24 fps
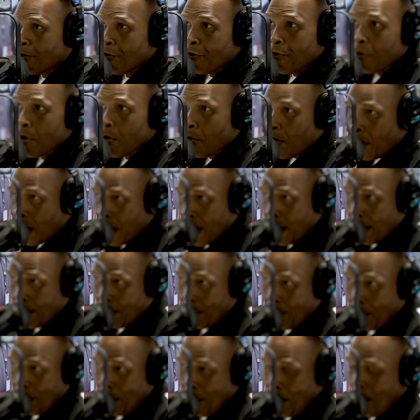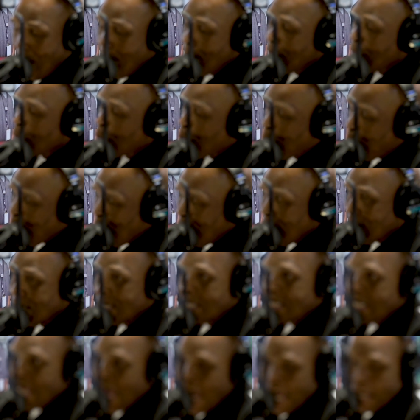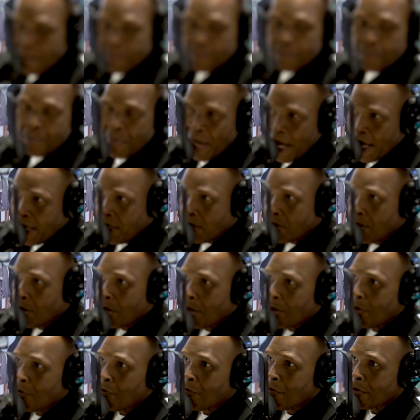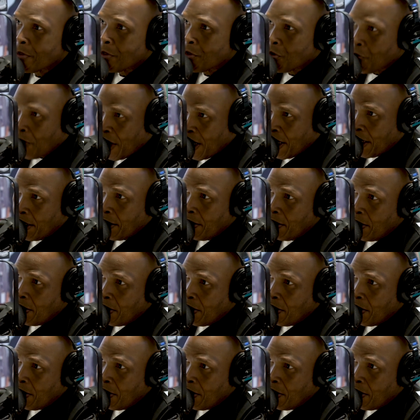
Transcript: Infrared. Yes. Was that bait for Drake?